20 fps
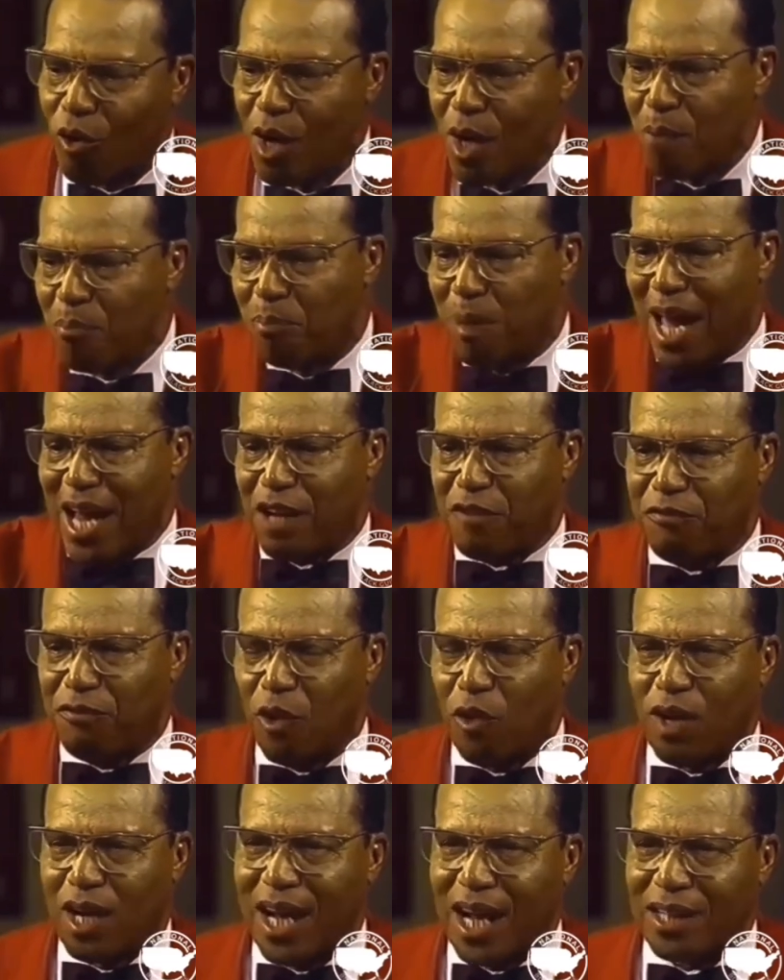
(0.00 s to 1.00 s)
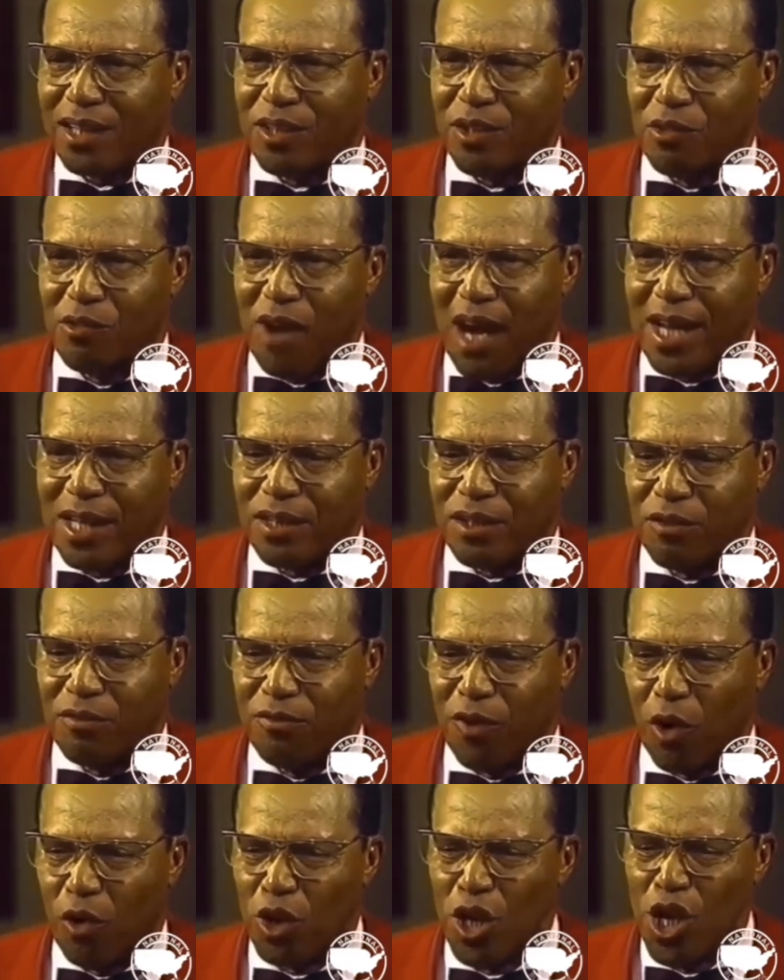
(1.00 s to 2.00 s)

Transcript: Black folk got the right to vote.